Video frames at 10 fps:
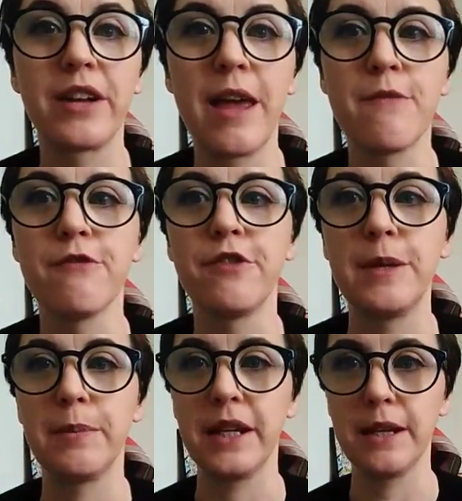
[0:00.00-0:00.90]

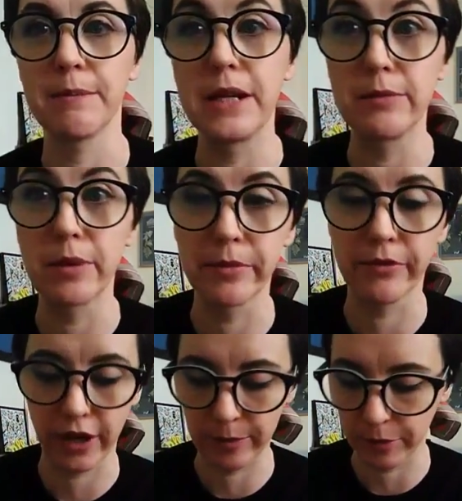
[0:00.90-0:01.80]
MVP, Minimum
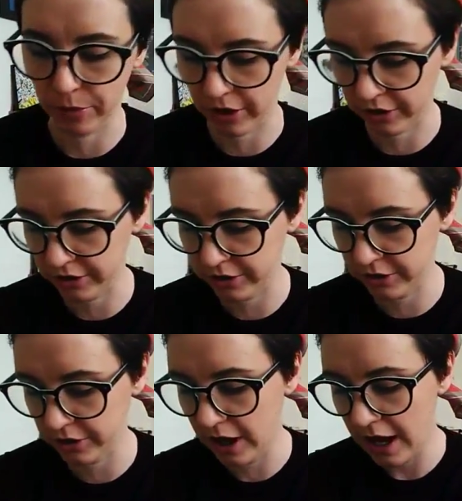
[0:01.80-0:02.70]
Viable Product.